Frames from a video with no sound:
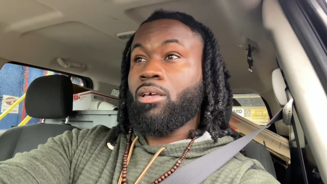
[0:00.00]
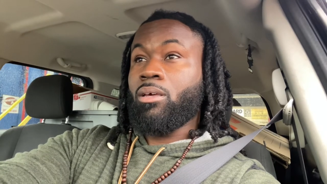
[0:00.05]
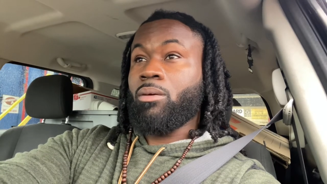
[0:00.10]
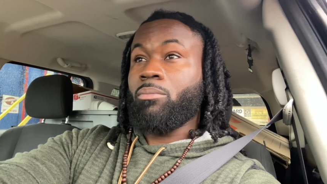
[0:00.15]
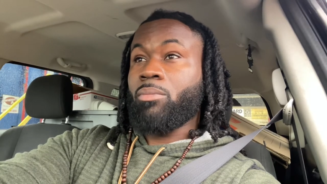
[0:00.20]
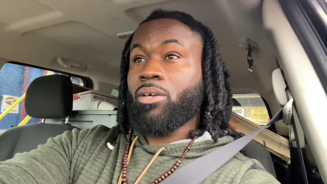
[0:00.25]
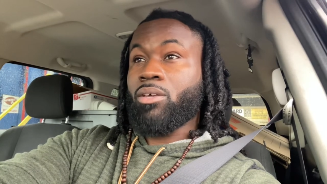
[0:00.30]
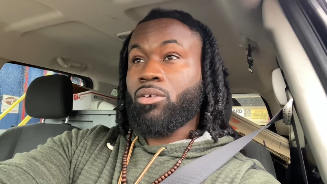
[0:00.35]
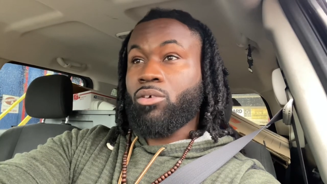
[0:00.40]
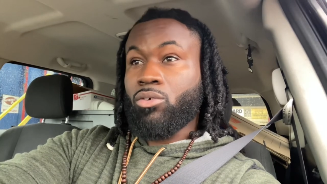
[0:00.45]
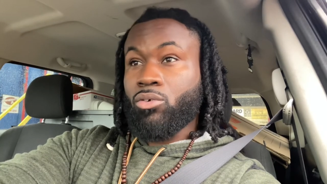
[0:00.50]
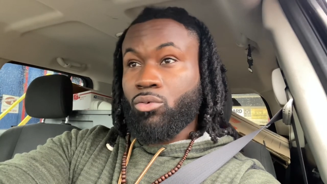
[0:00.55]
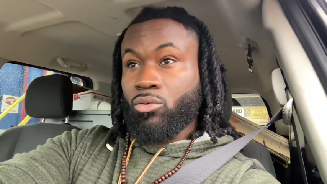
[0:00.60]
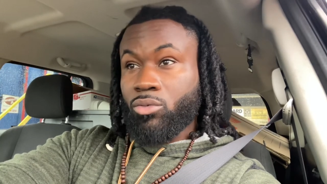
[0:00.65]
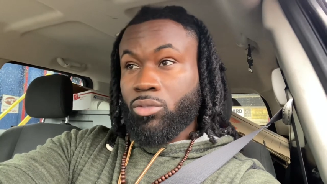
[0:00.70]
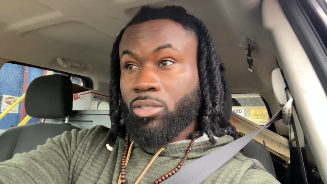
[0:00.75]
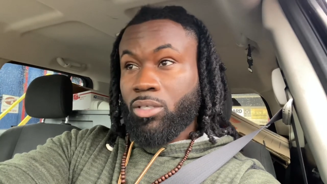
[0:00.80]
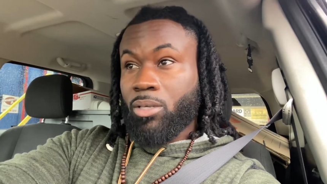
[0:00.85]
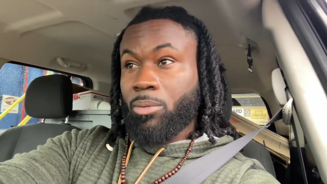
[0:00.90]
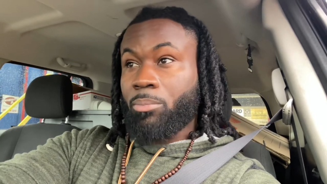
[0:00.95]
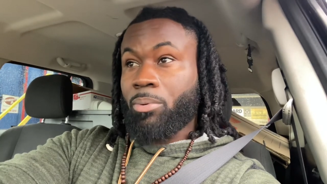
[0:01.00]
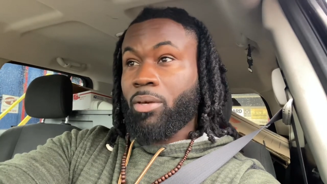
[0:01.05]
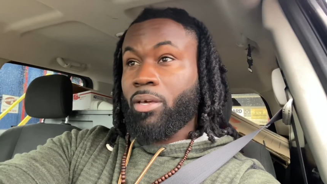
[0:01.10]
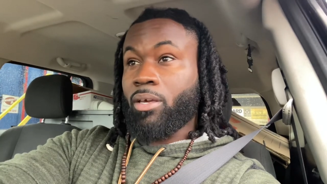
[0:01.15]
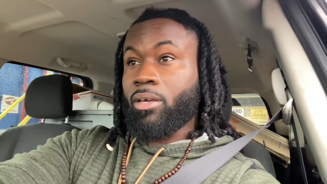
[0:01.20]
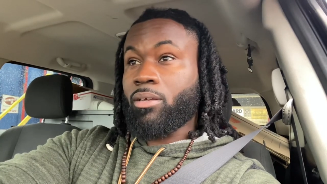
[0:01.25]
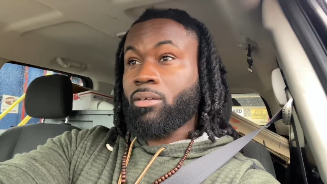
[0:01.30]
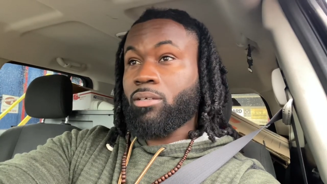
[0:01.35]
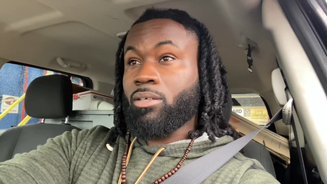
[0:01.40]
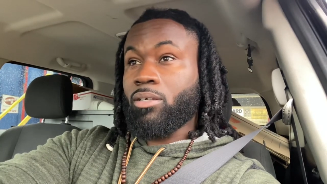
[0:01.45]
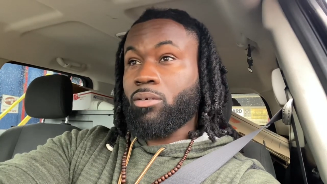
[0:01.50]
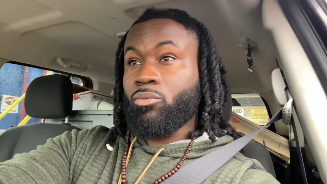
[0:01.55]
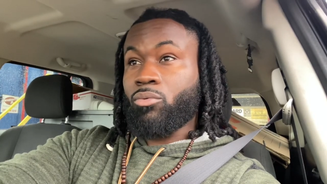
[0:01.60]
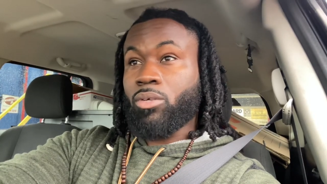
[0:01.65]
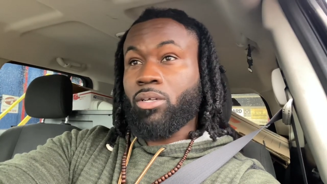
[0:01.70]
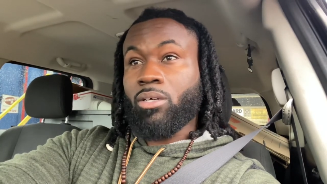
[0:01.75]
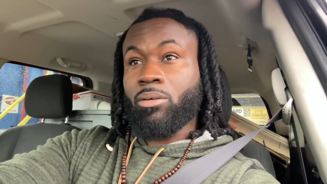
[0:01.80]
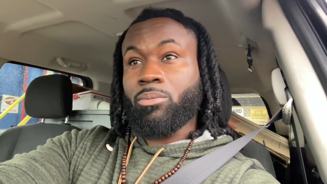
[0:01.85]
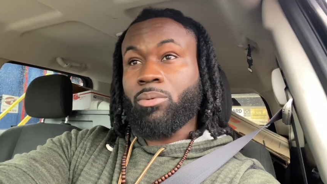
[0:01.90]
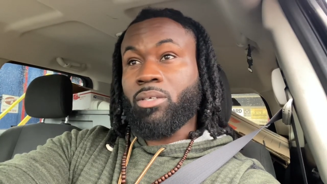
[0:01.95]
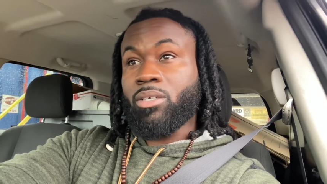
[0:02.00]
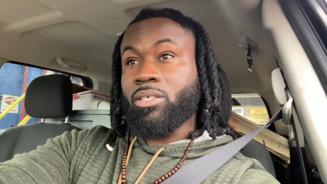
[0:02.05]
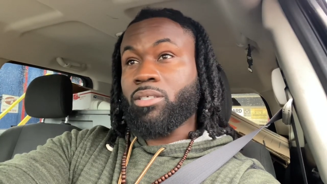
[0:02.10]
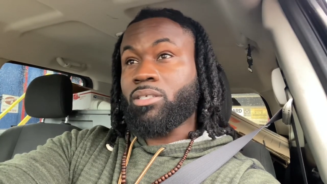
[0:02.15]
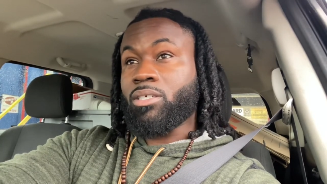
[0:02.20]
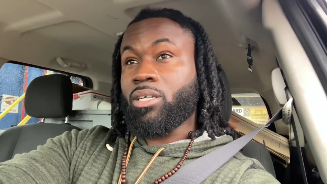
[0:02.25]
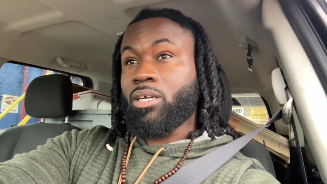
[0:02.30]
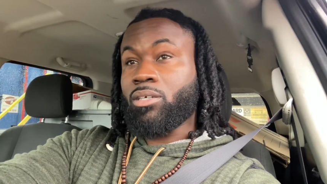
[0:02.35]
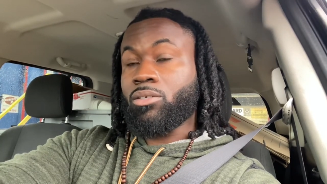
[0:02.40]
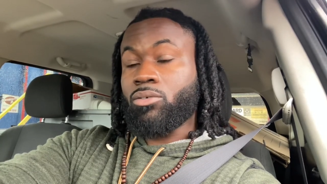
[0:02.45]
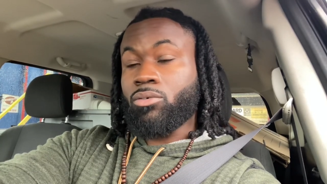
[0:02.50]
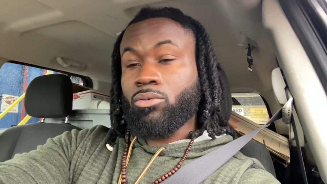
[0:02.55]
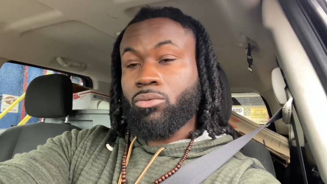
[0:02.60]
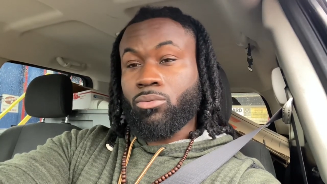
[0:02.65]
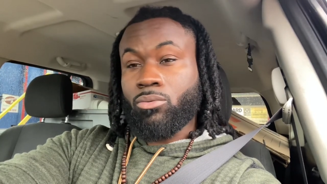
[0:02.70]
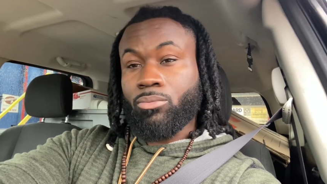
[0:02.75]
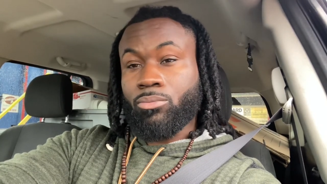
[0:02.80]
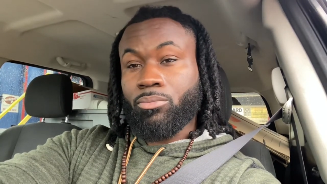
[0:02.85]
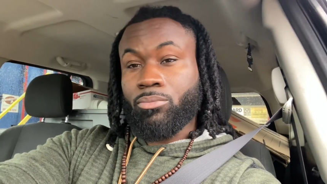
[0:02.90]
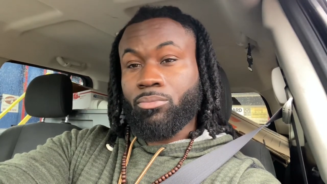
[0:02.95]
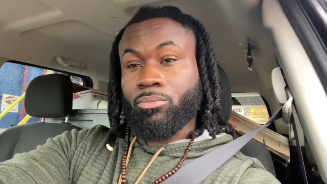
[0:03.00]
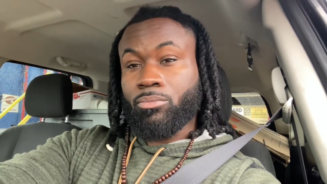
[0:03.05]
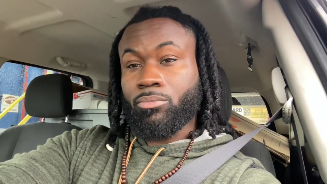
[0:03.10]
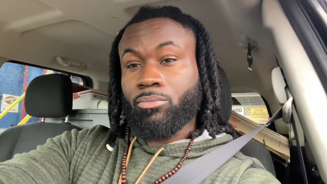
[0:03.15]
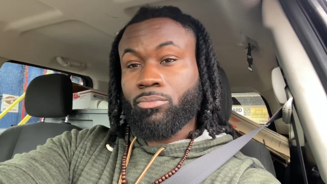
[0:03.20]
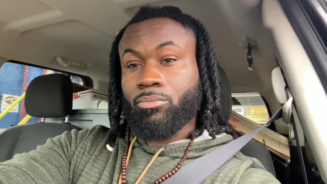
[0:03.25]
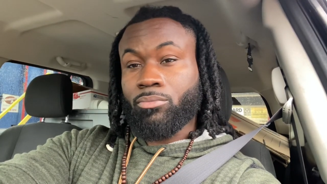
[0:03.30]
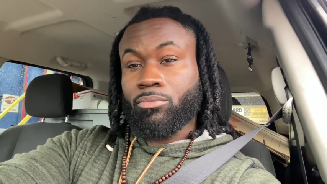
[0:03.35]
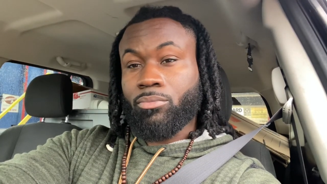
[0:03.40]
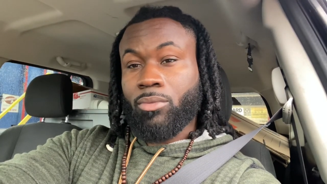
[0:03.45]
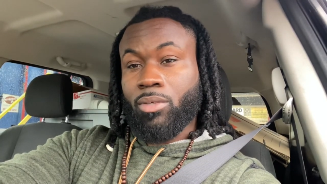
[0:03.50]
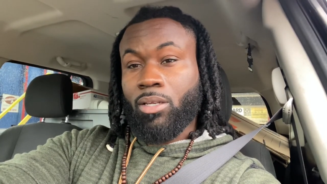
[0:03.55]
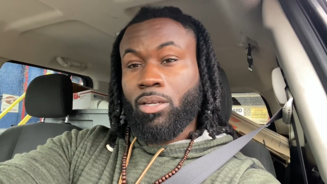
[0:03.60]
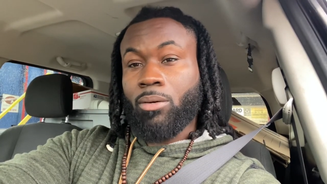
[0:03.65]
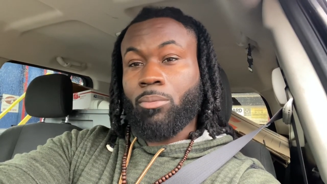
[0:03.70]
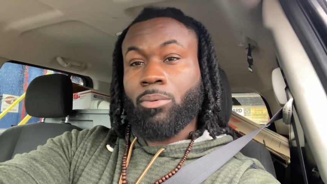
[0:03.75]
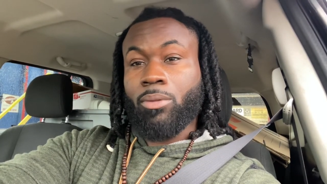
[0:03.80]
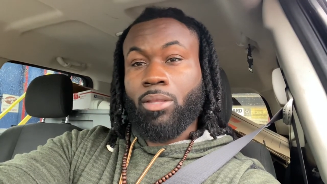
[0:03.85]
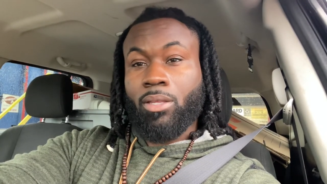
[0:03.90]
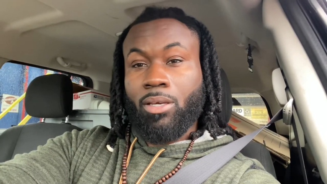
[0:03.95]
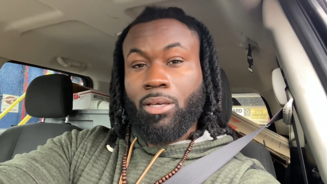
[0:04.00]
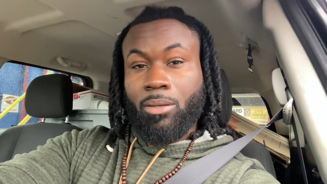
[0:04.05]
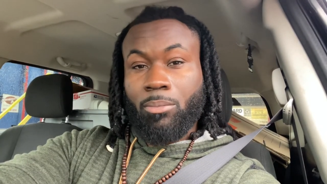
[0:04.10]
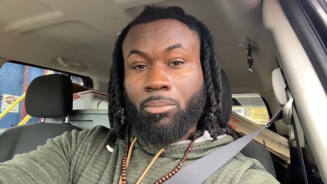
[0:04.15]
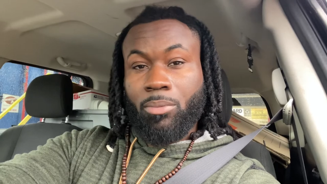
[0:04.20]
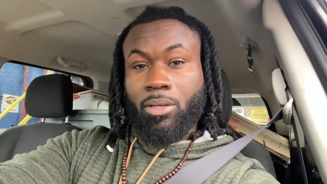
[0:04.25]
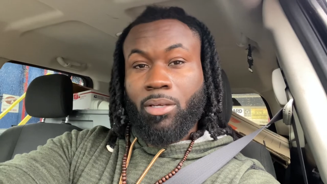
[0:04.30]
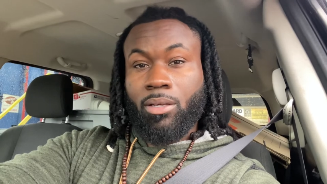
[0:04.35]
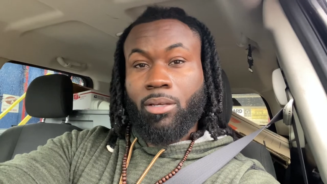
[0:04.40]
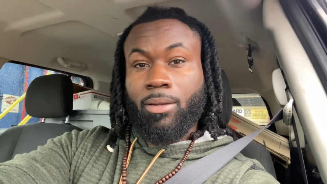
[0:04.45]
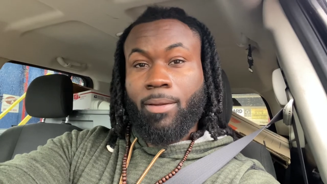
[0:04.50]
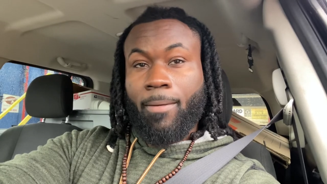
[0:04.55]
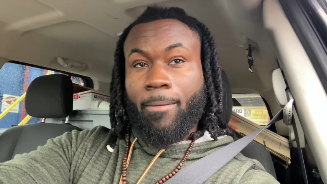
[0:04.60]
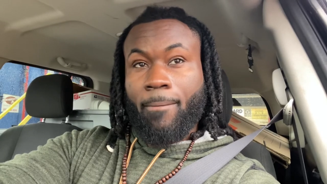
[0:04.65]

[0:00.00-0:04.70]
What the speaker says: a huge impact in whatever it is that I do and everything. But